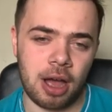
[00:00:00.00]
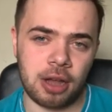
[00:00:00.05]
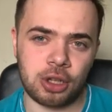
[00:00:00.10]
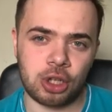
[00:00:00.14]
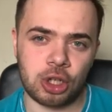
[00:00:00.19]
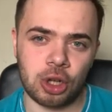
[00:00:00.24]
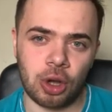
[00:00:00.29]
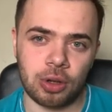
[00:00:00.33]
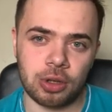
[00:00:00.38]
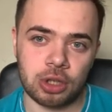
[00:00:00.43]

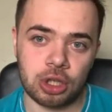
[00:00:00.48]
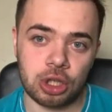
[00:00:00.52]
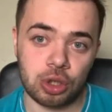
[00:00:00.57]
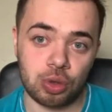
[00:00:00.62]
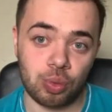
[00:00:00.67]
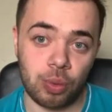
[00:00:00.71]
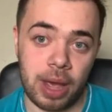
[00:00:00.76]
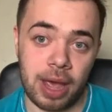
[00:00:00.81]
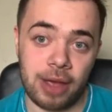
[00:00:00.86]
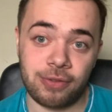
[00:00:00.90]
John
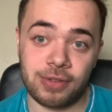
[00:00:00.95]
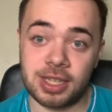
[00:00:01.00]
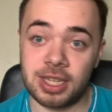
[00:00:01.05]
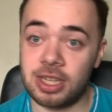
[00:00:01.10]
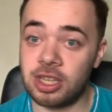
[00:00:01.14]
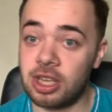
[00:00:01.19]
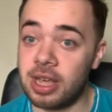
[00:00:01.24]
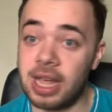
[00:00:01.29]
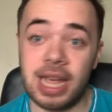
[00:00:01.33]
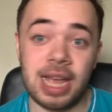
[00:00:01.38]

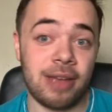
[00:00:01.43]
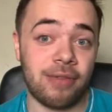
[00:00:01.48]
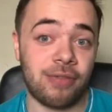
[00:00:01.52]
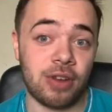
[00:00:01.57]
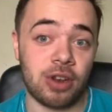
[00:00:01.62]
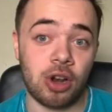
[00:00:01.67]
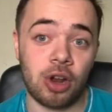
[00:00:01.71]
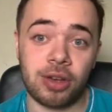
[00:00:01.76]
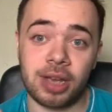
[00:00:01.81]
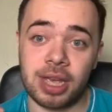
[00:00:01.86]
Swift,
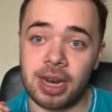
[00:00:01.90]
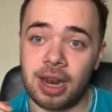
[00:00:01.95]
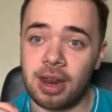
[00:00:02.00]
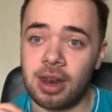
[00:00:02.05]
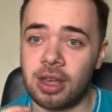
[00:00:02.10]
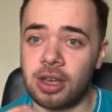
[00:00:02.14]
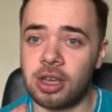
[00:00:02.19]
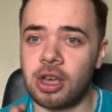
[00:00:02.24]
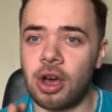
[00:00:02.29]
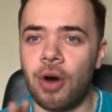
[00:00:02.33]
even looking at
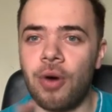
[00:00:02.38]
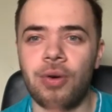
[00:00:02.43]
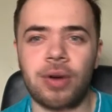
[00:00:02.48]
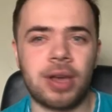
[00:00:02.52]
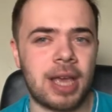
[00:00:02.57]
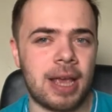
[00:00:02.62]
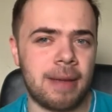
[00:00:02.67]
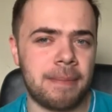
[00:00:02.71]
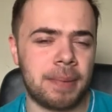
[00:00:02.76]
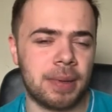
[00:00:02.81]
the
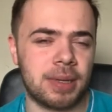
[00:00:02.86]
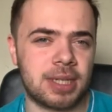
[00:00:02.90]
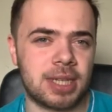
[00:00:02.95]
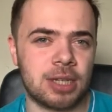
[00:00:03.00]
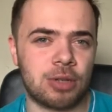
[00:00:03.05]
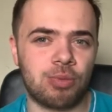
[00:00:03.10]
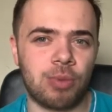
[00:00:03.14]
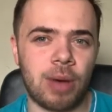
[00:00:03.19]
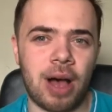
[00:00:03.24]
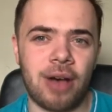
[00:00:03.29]
goalkeepers
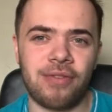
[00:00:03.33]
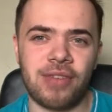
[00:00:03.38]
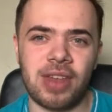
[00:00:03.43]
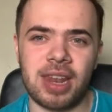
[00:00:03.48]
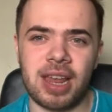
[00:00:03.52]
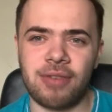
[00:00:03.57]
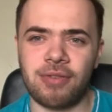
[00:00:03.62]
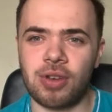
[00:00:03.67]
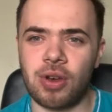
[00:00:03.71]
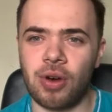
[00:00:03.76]
as well
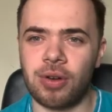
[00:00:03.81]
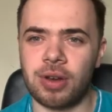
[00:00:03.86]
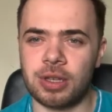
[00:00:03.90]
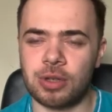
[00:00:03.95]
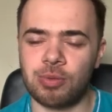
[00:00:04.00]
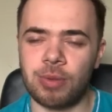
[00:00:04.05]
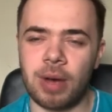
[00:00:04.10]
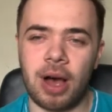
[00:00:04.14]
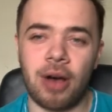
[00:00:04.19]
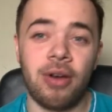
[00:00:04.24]
that they've got
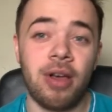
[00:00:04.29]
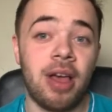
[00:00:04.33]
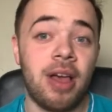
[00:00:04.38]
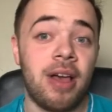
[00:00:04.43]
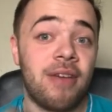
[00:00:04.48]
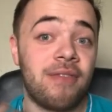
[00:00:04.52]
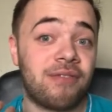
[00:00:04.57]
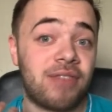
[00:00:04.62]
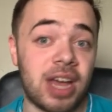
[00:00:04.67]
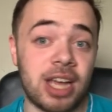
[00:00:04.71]
as well,
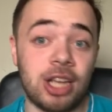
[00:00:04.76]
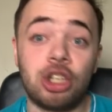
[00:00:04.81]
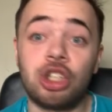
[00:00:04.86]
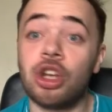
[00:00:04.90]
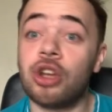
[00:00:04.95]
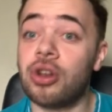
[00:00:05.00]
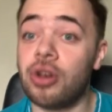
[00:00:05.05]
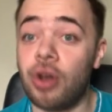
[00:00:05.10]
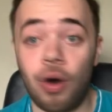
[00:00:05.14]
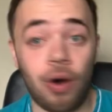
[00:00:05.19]
they
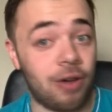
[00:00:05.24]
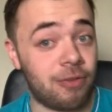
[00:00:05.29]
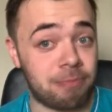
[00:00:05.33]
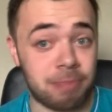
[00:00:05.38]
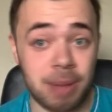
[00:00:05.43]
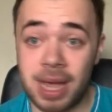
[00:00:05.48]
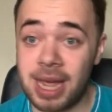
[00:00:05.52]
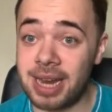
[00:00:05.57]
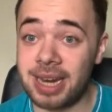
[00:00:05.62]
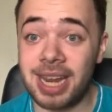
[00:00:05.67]
should not have
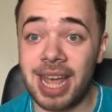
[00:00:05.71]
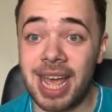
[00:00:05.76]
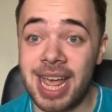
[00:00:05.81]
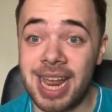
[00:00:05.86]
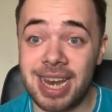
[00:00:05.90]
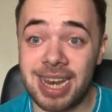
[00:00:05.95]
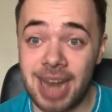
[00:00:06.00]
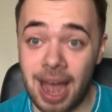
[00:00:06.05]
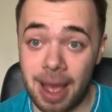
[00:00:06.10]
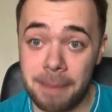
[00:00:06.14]
been
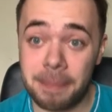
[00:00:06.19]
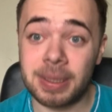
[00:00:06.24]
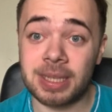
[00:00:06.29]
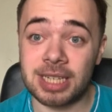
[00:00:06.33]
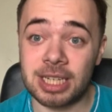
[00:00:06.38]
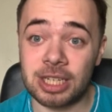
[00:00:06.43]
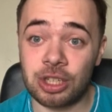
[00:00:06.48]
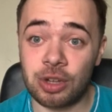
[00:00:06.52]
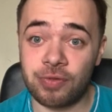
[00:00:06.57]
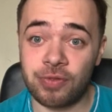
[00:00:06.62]
in that
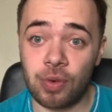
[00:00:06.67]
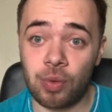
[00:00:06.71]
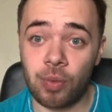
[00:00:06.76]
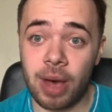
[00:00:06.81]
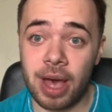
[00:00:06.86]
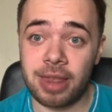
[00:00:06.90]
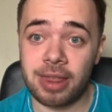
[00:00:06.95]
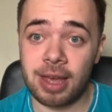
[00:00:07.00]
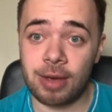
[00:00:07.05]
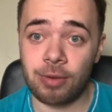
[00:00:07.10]
position for
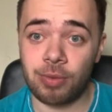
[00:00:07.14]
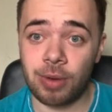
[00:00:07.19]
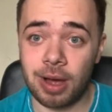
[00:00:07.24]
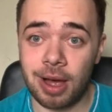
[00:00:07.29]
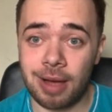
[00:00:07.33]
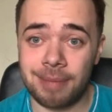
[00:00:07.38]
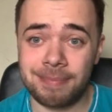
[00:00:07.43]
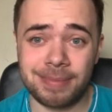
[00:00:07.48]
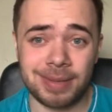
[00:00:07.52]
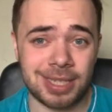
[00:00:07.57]
where they
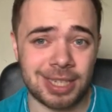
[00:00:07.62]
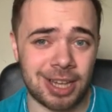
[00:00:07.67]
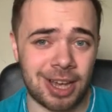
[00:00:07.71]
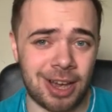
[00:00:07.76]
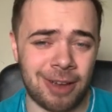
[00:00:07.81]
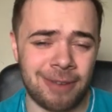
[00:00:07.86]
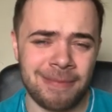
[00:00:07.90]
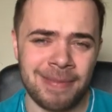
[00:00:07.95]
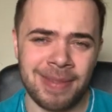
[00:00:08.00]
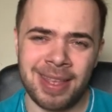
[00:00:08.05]
were.
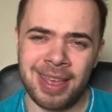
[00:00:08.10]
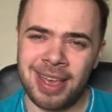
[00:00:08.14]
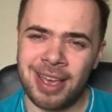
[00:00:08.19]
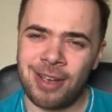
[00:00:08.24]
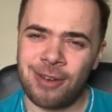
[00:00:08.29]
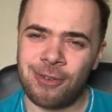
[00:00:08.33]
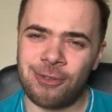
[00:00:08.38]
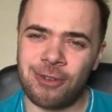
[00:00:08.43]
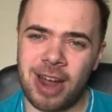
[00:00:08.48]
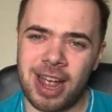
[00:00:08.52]
So
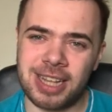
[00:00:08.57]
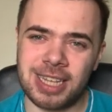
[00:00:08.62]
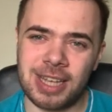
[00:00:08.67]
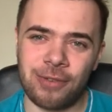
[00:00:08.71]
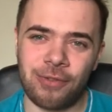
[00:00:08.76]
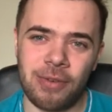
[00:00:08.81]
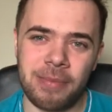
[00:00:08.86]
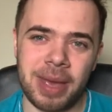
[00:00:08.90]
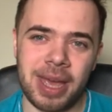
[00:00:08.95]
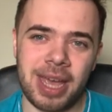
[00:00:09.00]

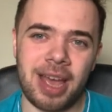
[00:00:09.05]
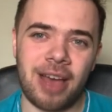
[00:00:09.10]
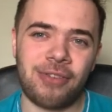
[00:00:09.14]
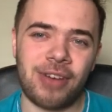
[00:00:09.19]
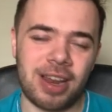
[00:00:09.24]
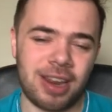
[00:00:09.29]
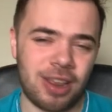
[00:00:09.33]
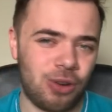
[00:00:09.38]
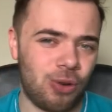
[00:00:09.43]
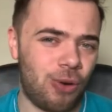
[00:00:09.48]
Reading, for me, have
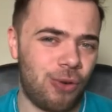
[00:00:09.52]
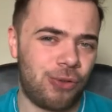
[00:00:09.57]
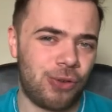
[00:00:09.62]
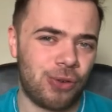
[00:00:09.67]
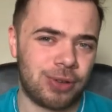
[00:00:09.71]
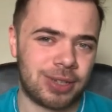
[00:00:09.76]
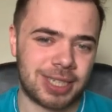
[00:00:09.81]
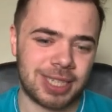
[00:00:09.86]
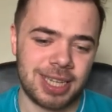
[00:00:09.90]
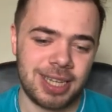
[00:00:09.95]
had an
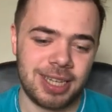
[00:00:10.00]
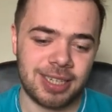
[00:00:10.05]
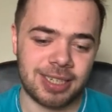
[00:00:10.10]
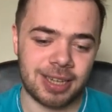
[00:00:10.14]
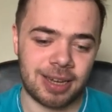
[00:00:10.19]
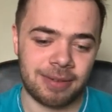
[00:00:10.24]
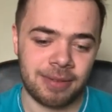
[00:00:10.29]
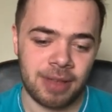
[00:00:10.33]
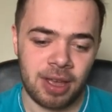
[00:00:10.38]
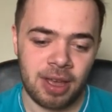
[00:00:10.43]
awful
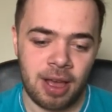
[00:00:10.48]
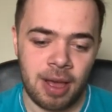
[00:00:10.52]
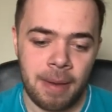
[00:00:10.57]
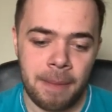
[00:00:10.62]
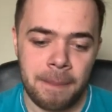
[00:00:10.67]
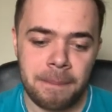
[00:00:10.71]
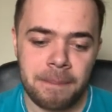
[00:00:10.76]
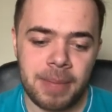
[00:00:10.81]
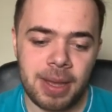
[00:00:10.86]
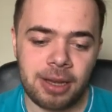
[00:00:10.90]
season.
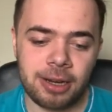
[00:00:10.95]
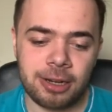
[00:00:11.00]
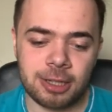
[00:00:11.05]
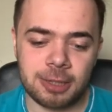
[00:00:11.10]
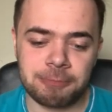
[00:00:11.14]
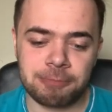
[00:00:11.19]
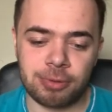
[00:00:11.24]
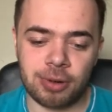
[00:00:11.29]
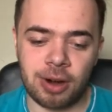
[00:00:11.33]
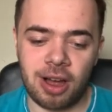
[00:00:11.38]

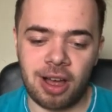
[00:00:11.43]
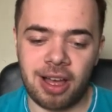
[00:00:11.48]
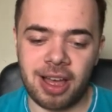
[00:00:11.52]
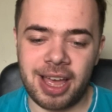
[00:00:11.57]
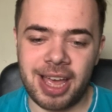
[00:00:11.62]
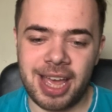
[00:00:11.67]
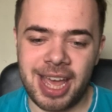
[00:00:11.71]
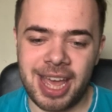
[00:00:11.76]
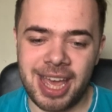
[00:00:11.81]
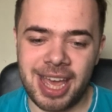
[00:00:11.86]

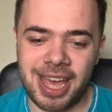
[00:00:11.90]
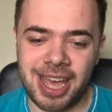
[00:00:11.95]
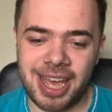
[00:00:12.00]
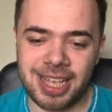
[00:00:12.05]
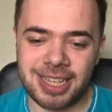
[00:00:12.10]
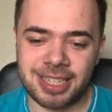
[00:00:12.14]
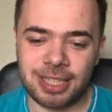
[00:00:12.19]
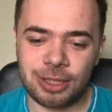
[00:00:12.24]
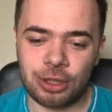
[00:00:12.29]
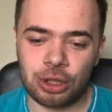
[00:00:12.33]
Middlesbrough
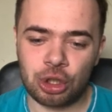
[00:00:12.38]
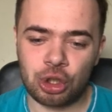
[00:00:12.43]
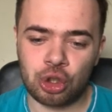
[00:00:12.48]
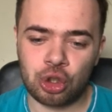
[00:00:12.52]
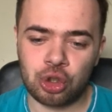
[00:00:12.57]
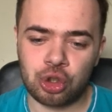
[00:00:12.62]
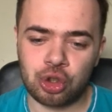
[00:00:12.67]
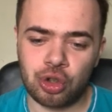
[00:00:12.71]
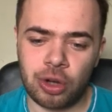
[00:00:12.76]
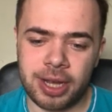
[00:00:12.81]
is
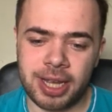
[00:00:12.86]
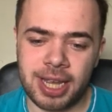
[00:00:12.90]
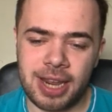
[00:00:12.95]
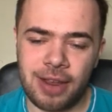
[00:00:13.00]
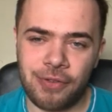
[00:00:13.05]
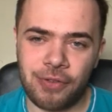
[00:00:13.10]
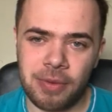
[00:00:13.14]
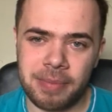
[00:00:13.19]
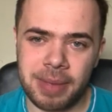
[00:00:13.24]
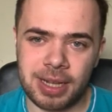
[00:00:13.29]

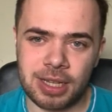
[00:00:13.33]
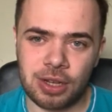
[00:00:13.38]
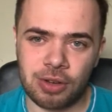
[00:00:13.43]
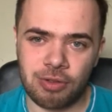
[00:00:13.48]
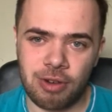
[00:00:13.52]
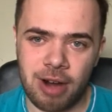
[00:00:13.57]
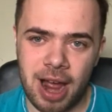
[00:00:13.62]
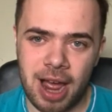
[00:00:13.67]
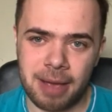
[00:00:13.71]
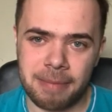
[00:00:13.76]
tricky for me
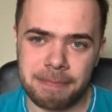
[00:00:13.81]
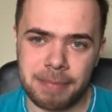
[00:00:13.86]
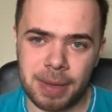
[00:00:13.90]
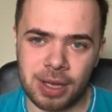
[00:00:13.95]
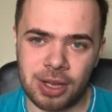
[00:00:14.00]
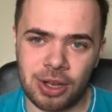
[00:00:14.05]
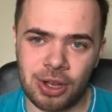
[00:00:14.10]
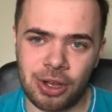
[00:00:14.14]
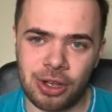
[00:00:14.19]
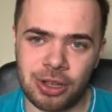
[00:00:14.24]
to rank
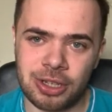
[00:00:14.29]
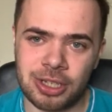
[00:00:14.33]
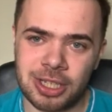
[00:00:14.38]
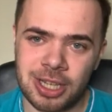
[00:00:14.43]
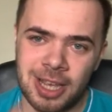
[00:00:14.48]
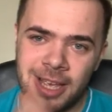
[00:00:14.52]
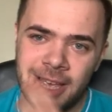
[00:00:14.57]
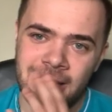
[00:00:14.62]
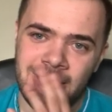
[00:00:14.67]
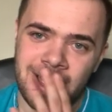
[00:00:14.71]
because